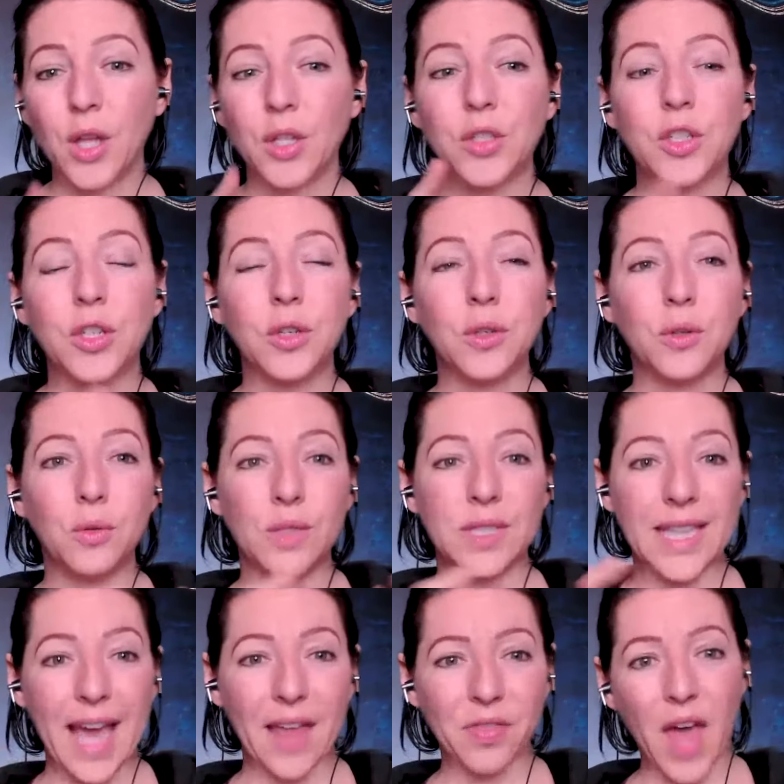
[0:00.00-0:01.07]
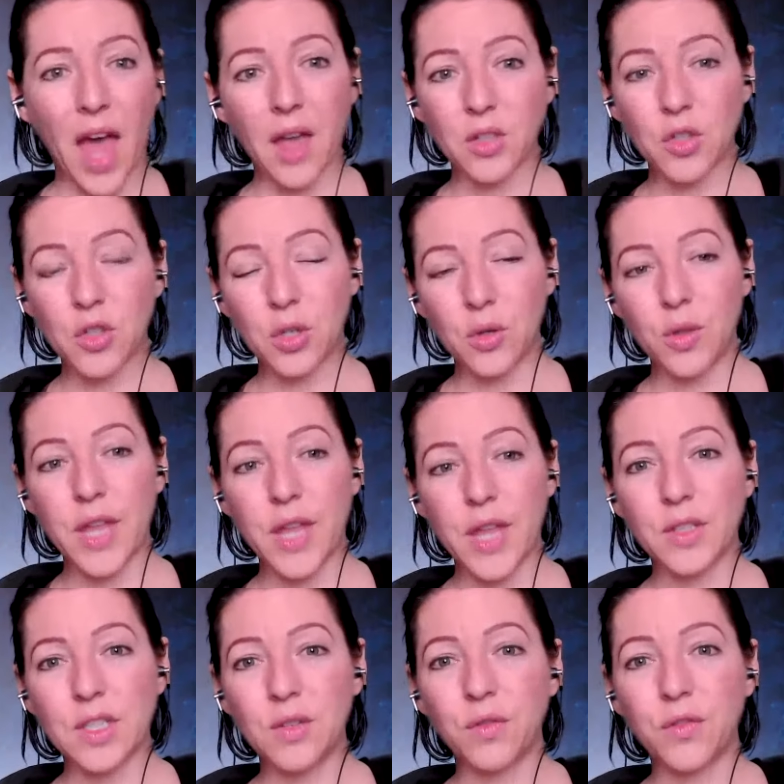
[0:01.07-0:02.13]
to get that
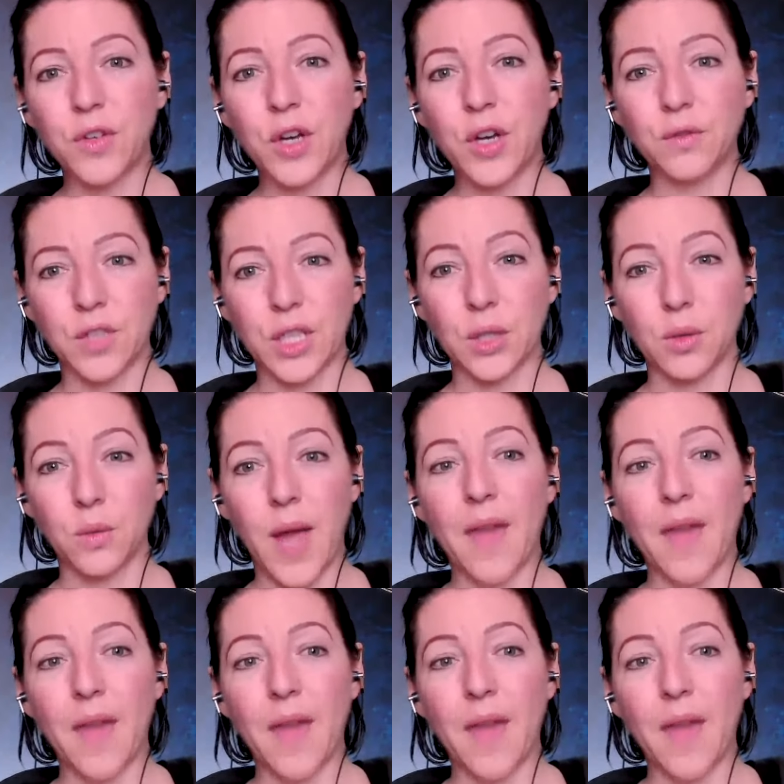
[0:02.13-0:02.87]
2,000 foot view